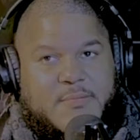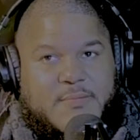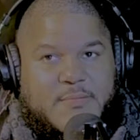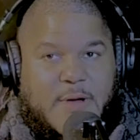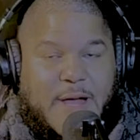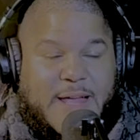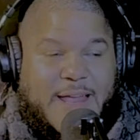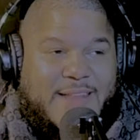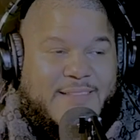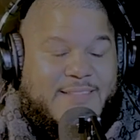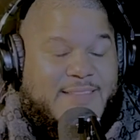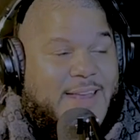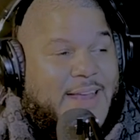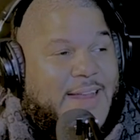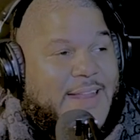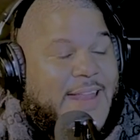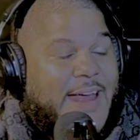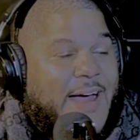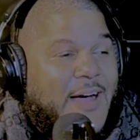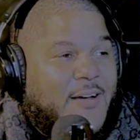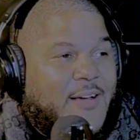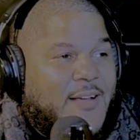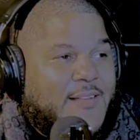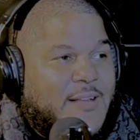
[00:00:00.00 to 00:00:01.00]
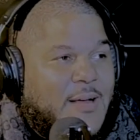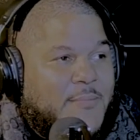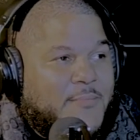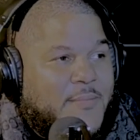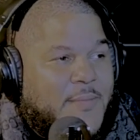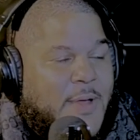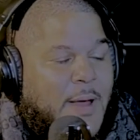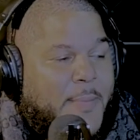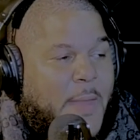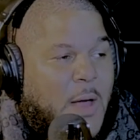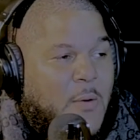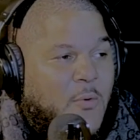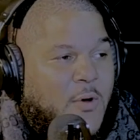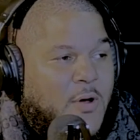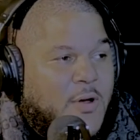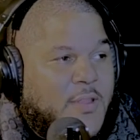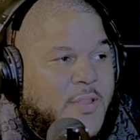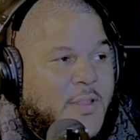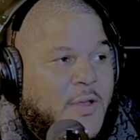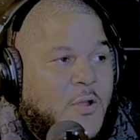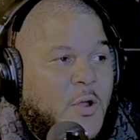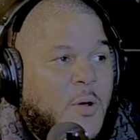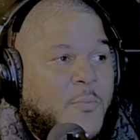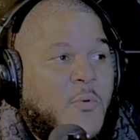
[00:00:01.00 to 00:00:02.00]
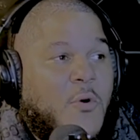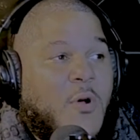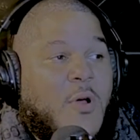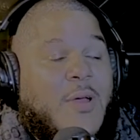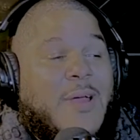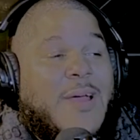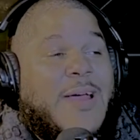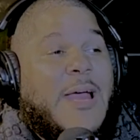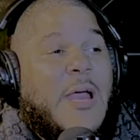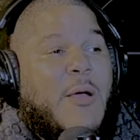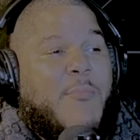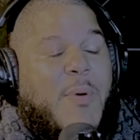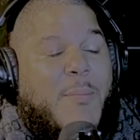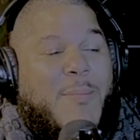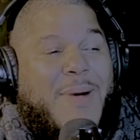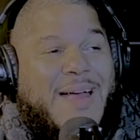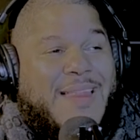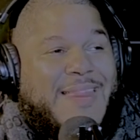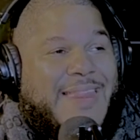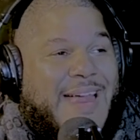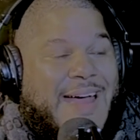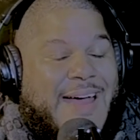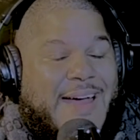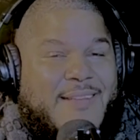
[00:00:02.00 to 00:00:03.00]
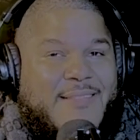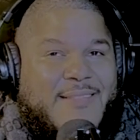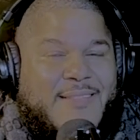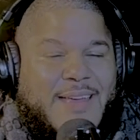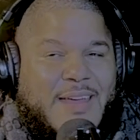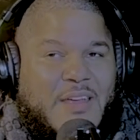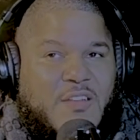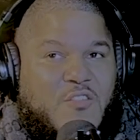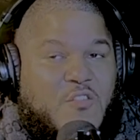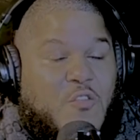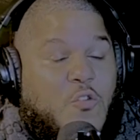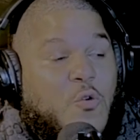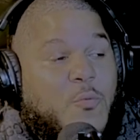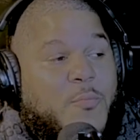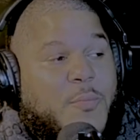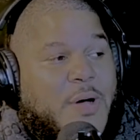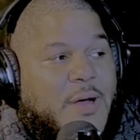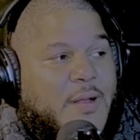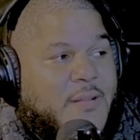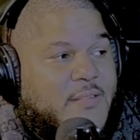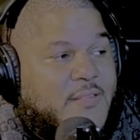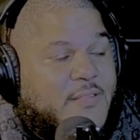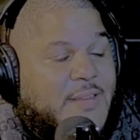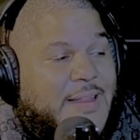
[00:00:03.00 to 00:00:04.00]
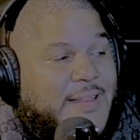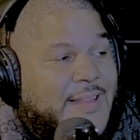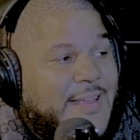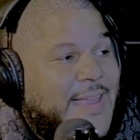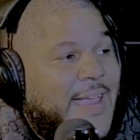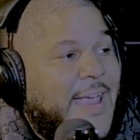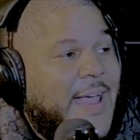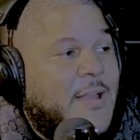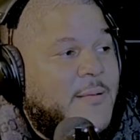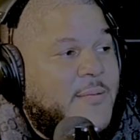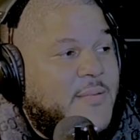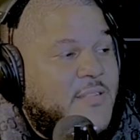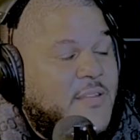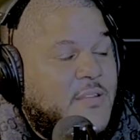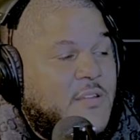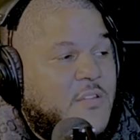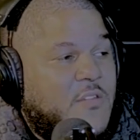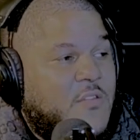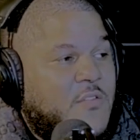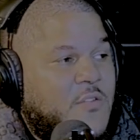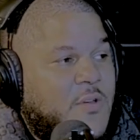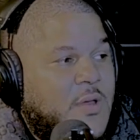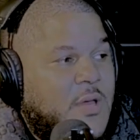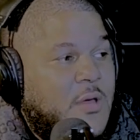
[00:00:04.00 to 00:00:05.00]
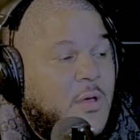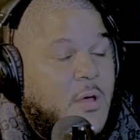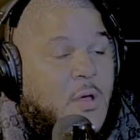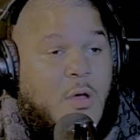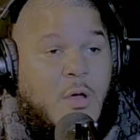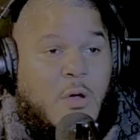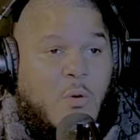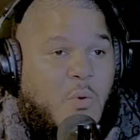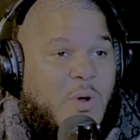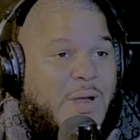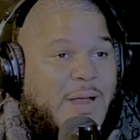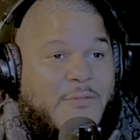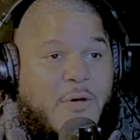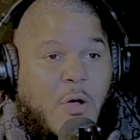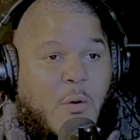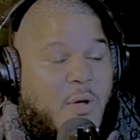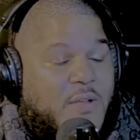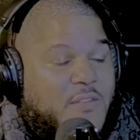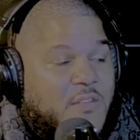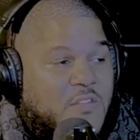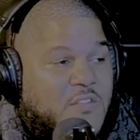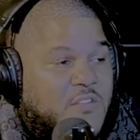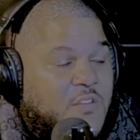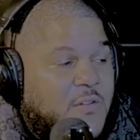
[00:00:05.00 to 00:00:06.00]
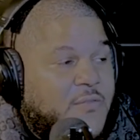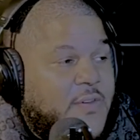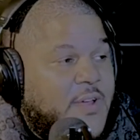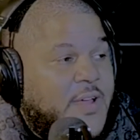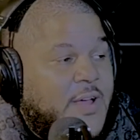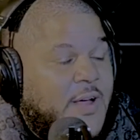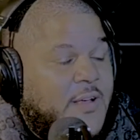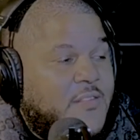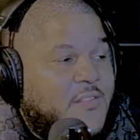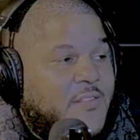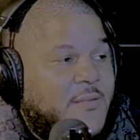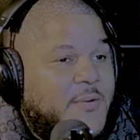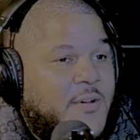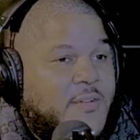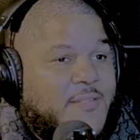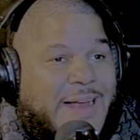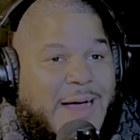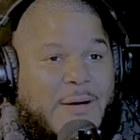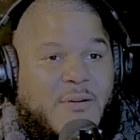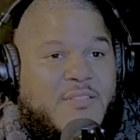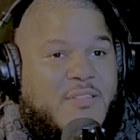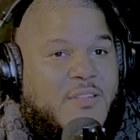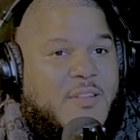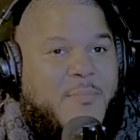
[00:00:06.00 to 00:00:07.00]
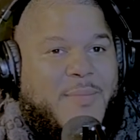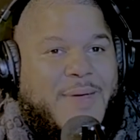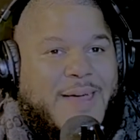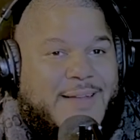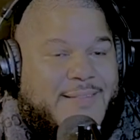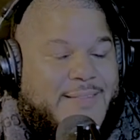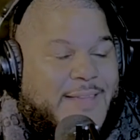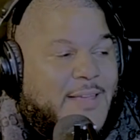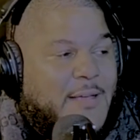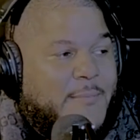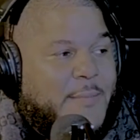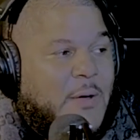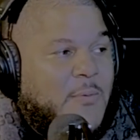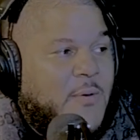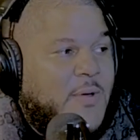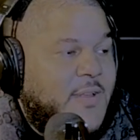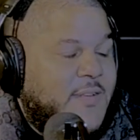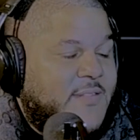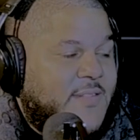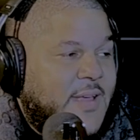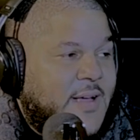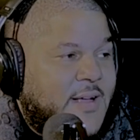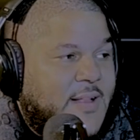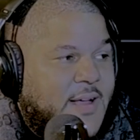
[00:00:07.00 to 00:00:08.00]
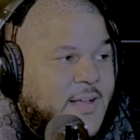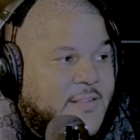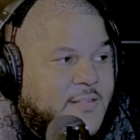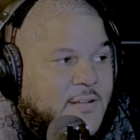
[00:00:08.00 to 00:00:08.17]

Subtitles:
can say it now because I'm not working there no more. But my last 2 months at the cannabis industry, whenever I wasn't serving customers, I was in the back taking my real estate class